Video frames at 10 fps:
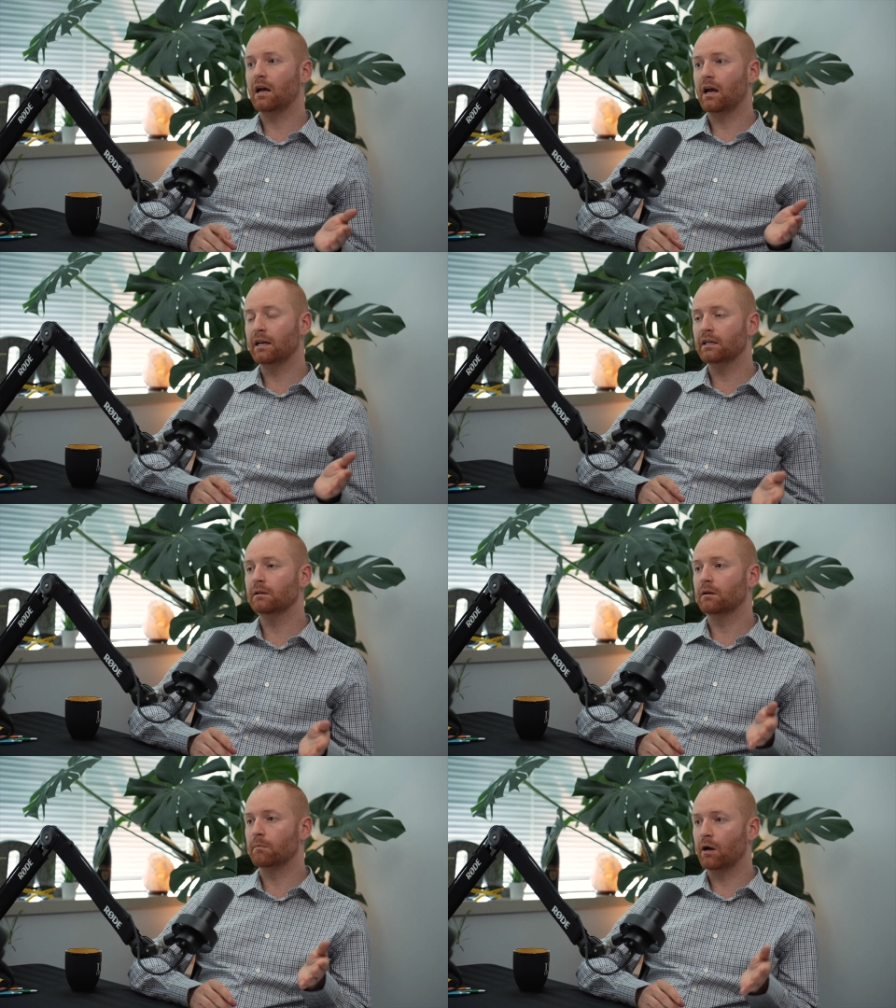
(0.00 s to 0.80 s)

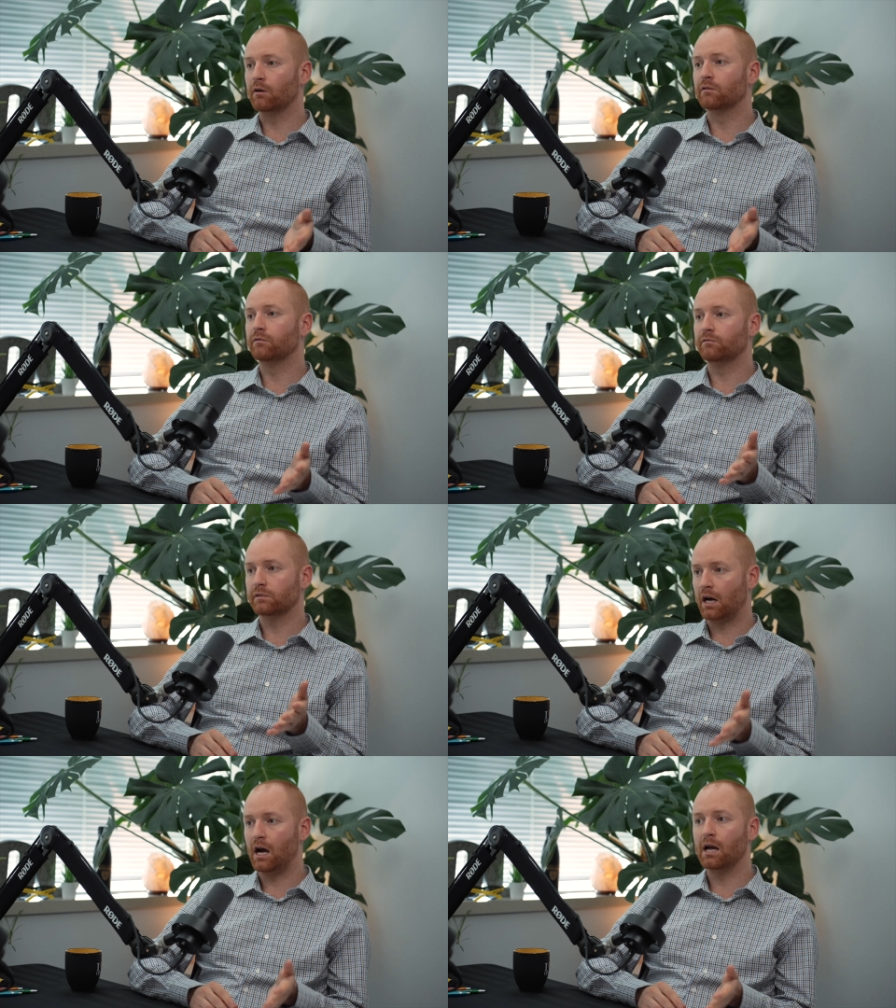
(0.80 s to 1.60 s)
any amount of
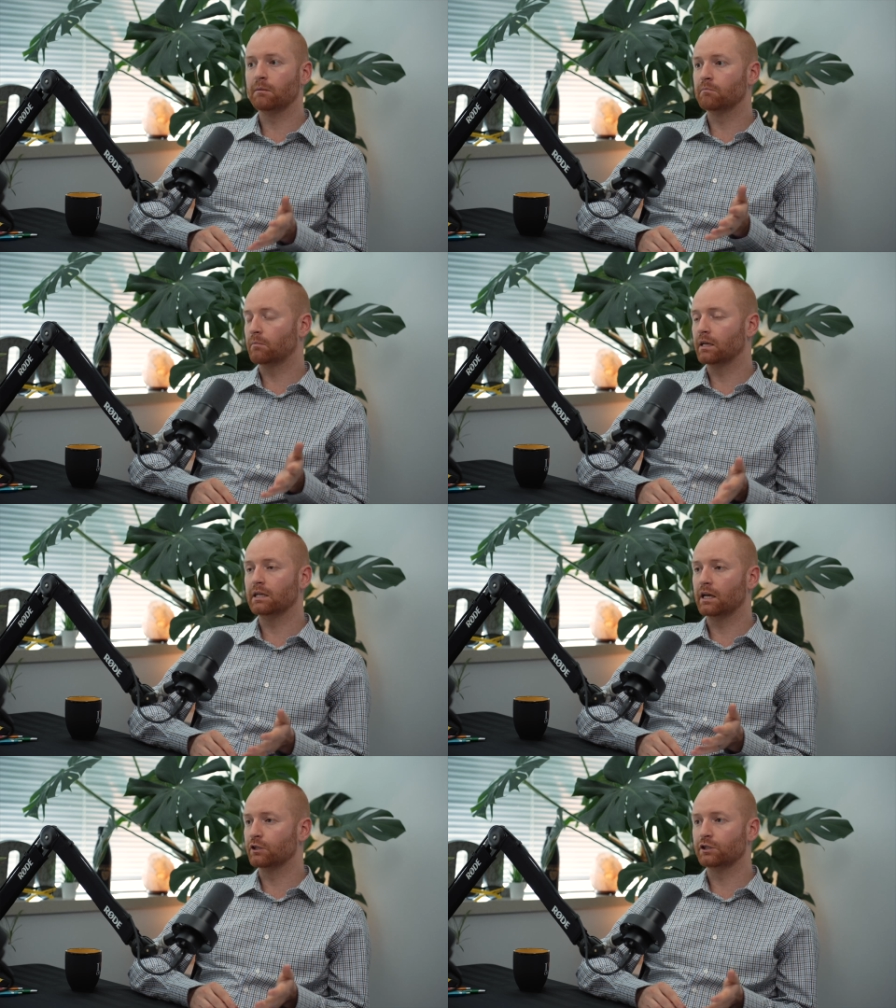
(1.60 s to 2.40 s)
time,
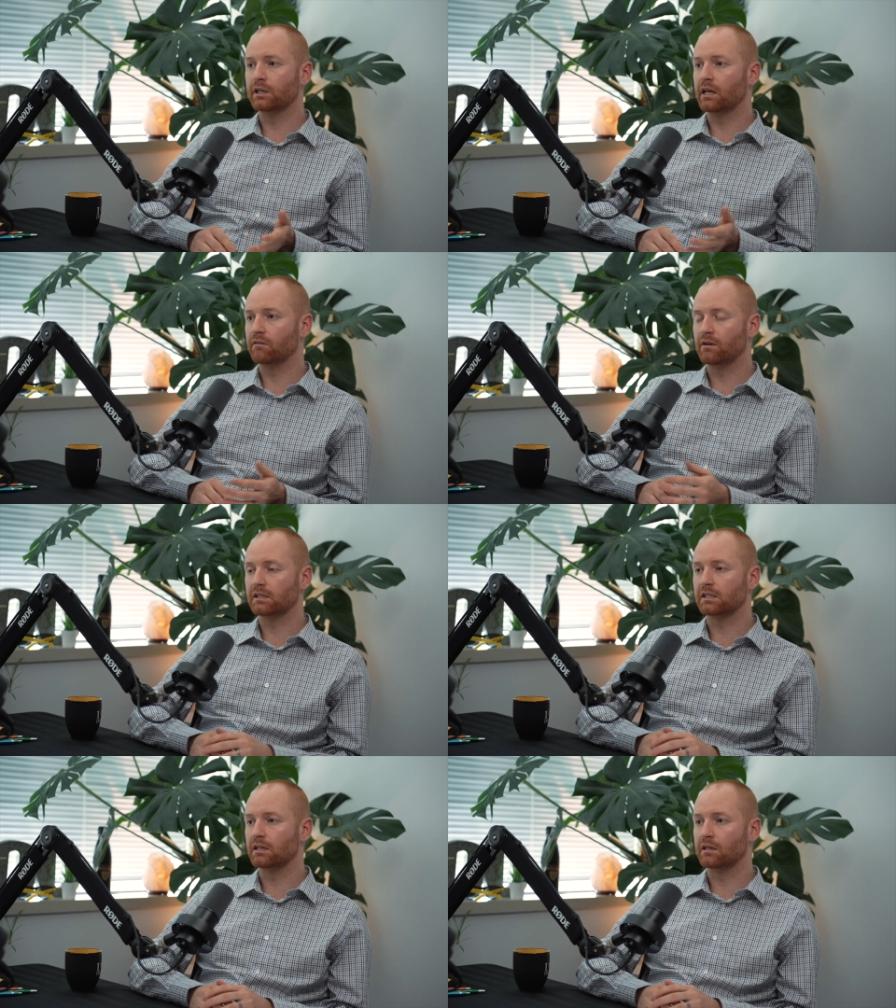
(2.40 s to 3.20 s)
money, energy they
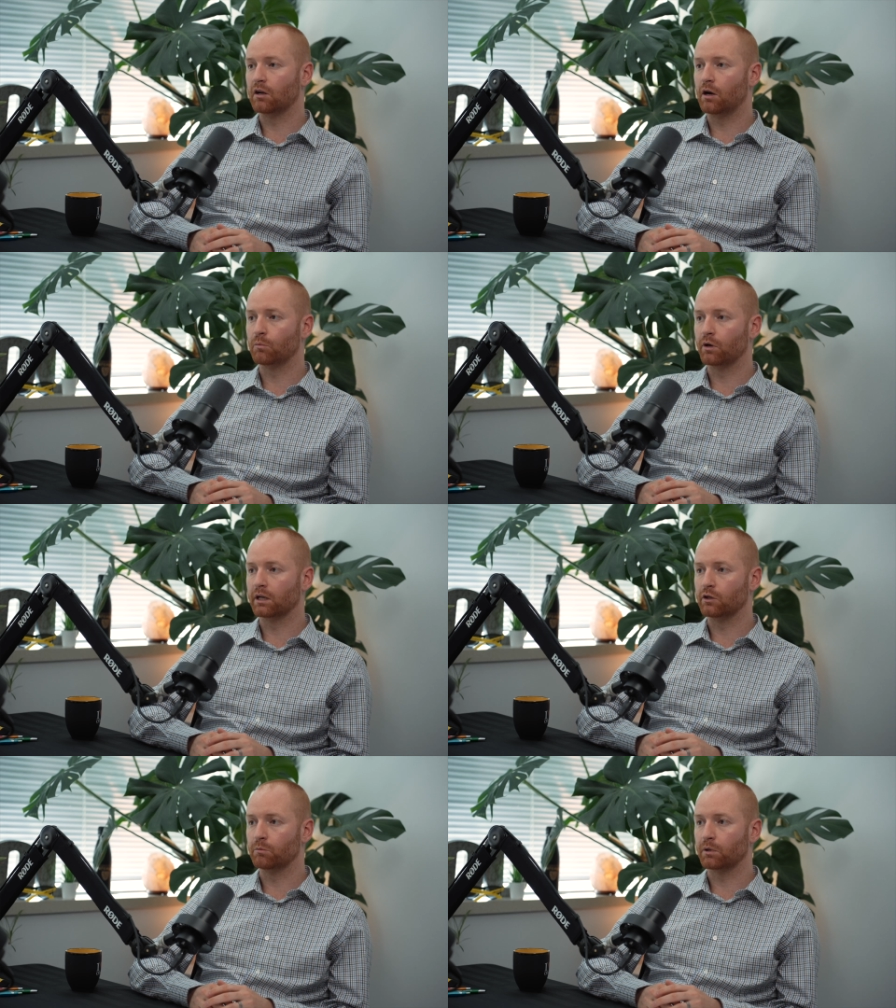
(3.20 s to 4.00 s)
invested in onboarding
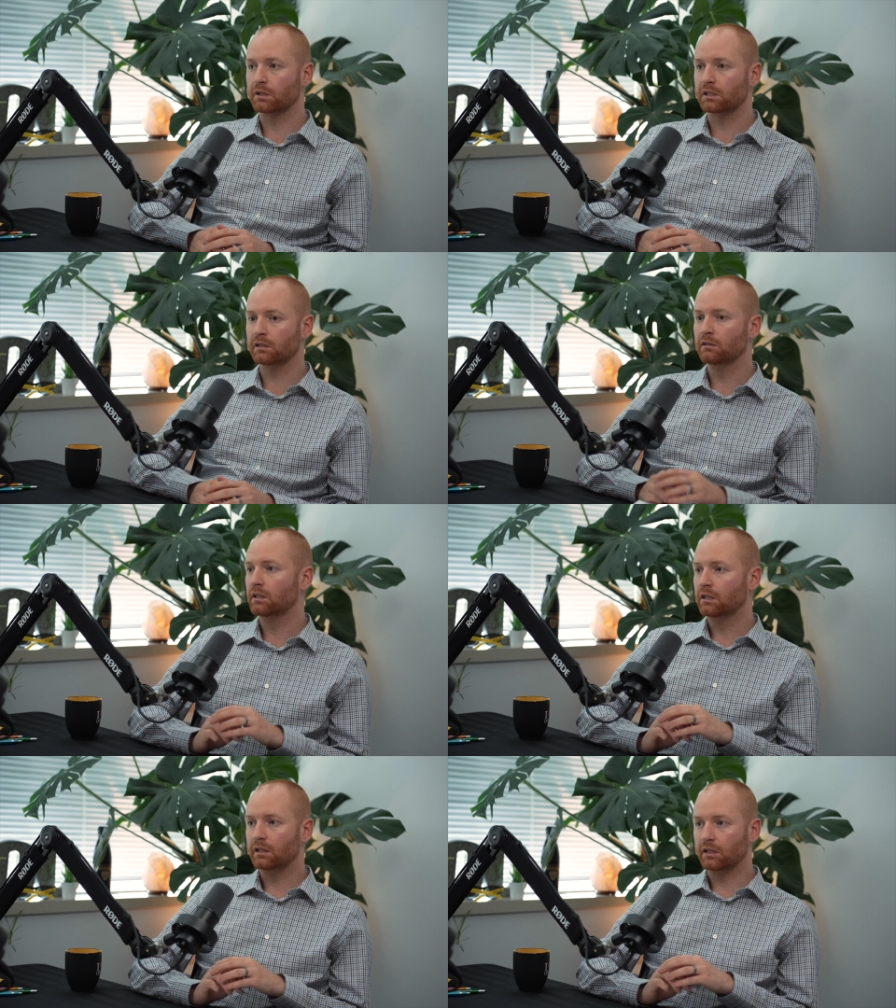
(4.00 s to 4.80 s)
a new person
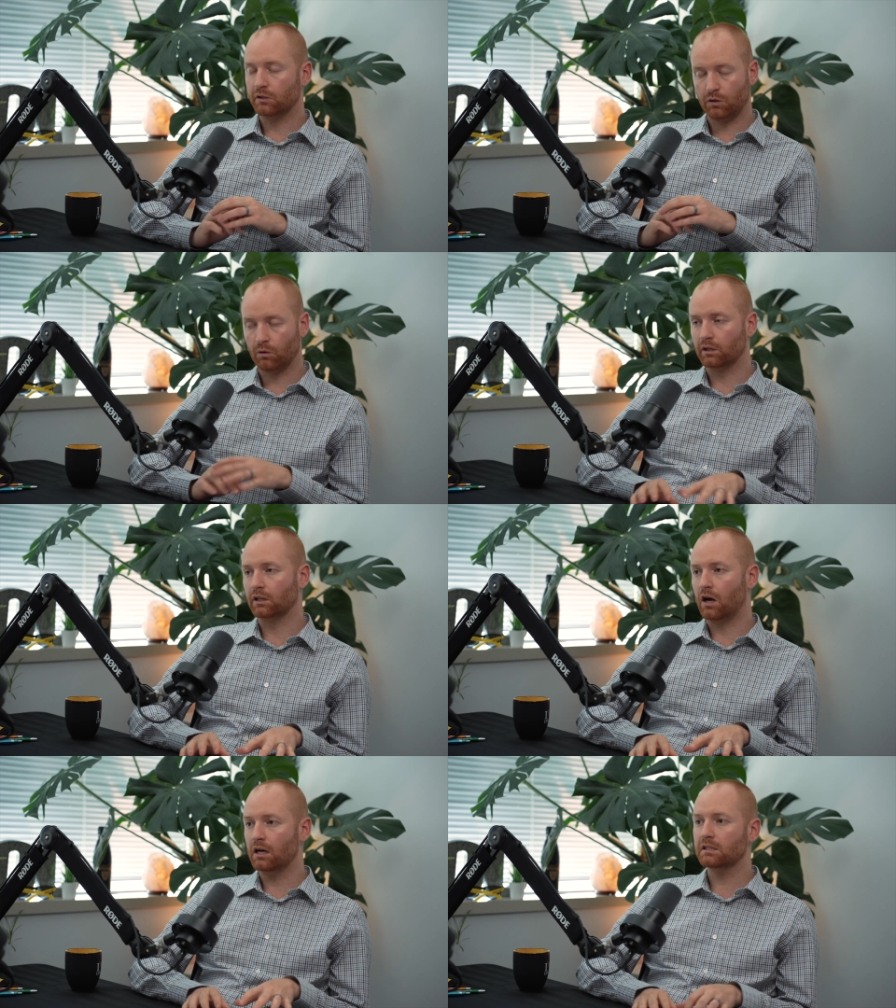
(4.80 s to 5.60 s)
is totally
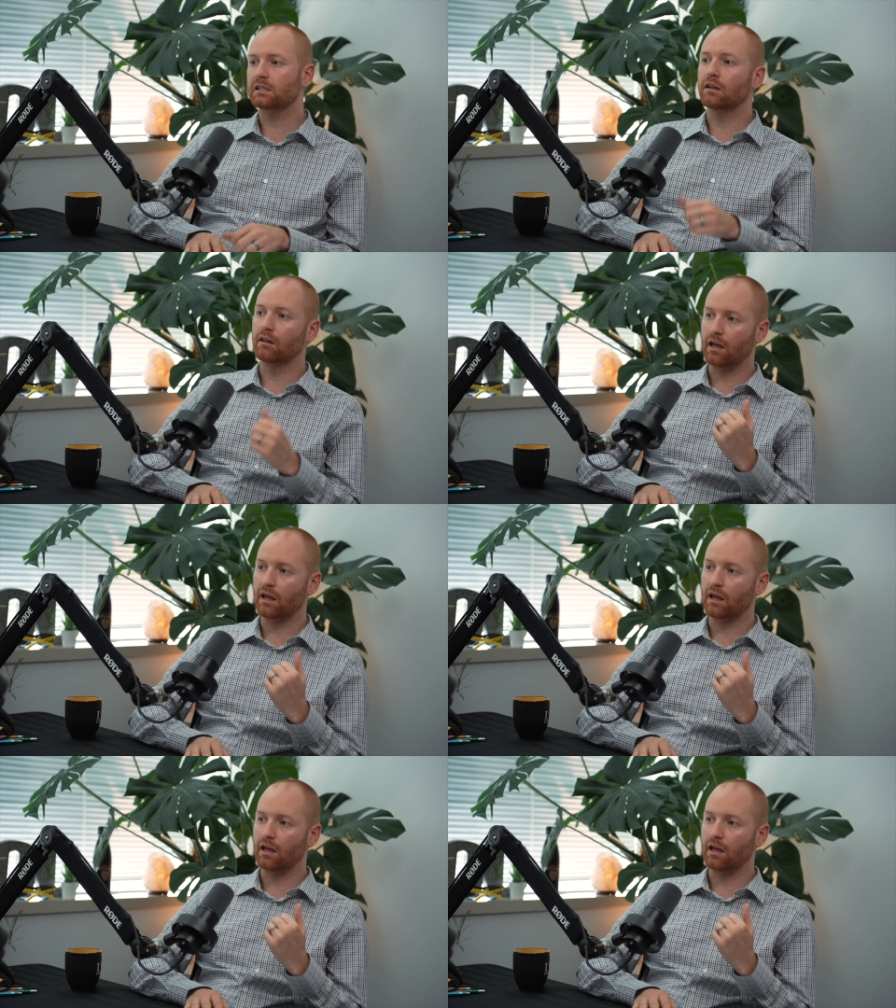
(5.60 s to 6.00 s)
lost.